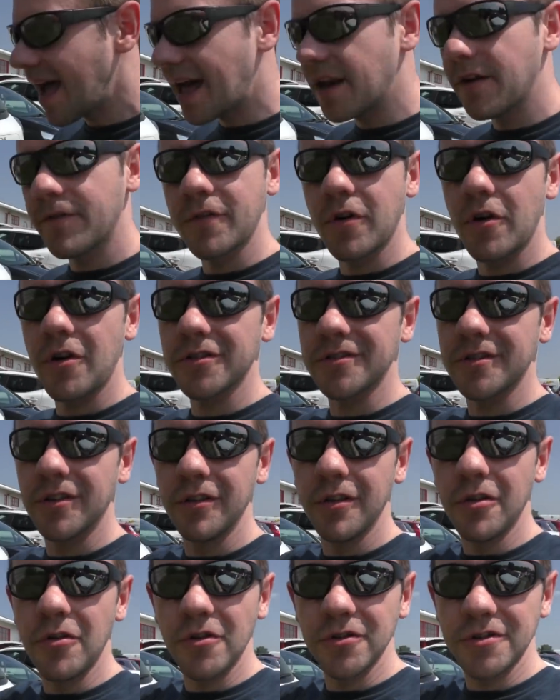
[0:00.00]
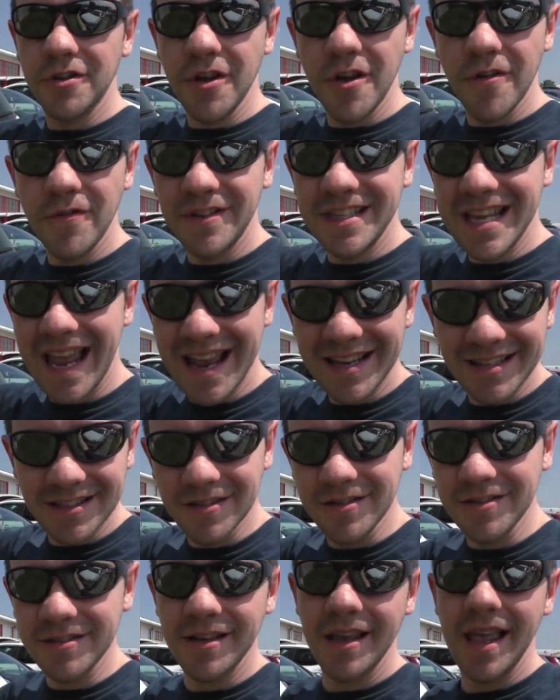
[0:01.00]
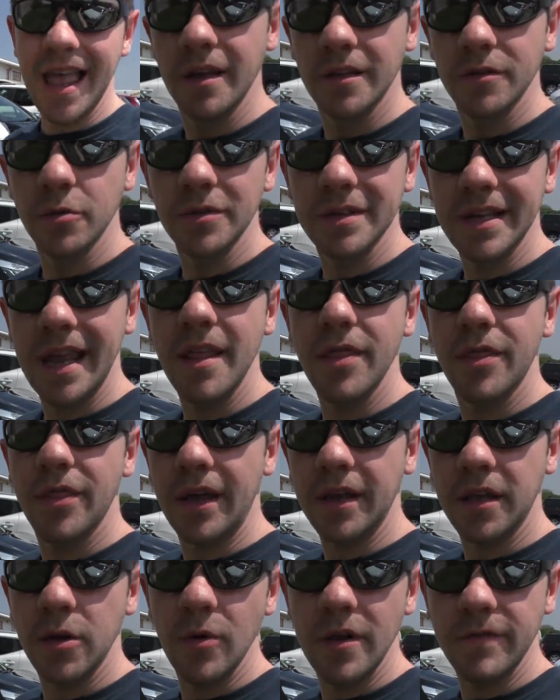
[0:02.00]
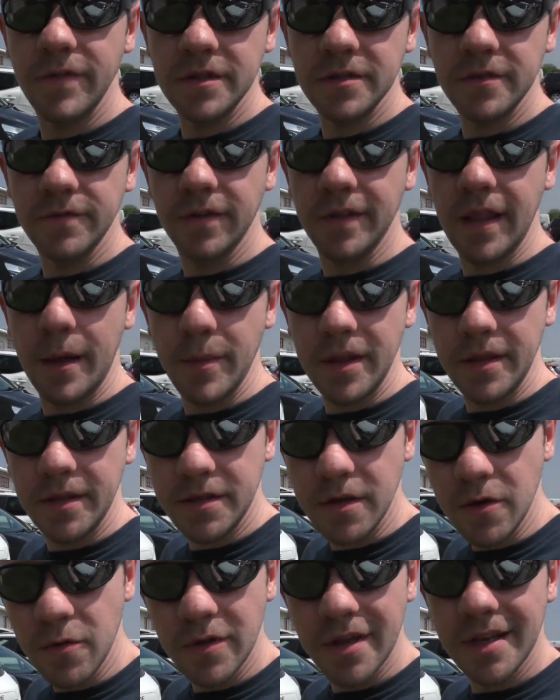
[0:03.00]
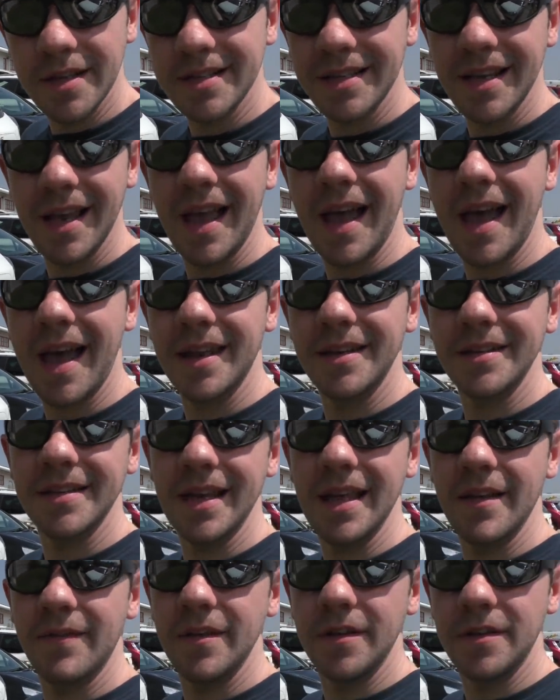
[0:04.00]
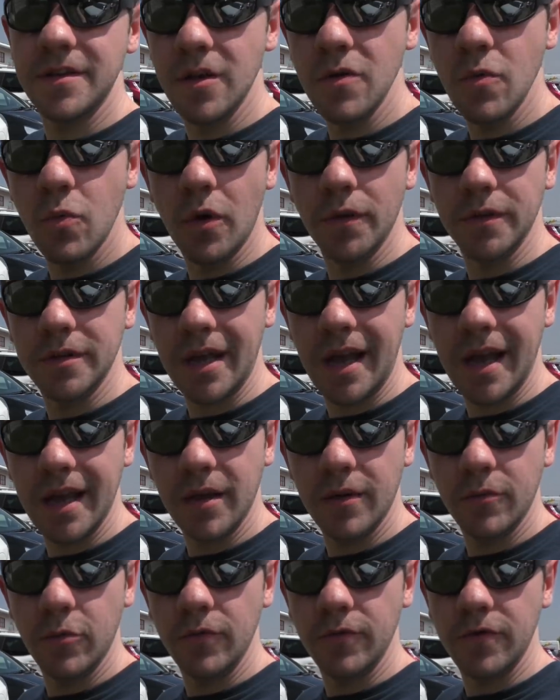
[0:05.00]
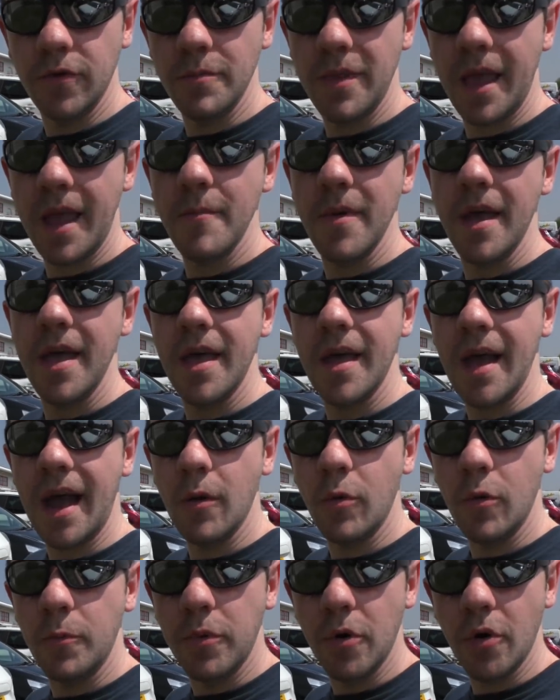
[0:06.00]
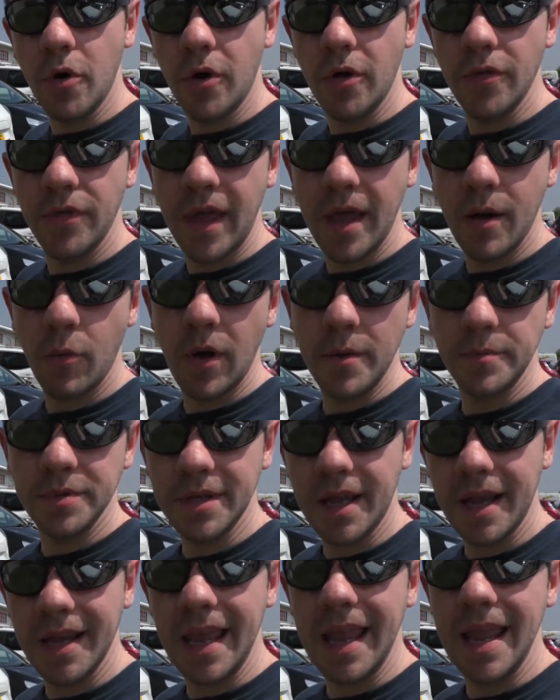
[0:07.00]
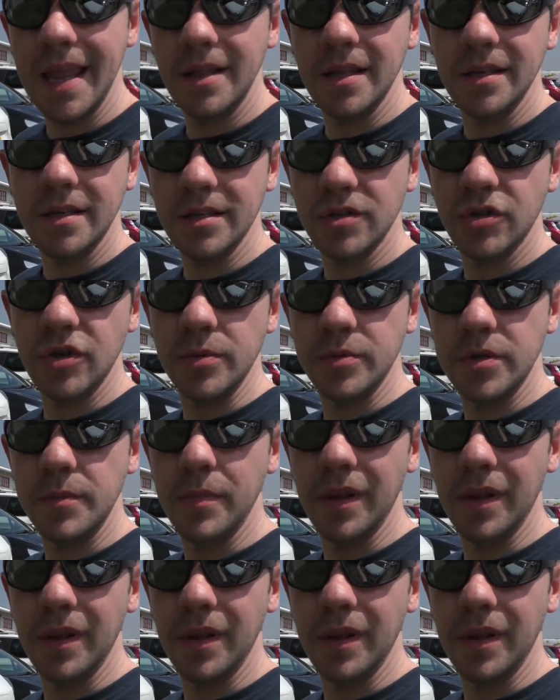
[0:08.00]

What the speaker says: and of course, loads of Teslas. So once again, thank you E-Vision for letting me do this. And if you do want to hire one from them, I will put their website in the description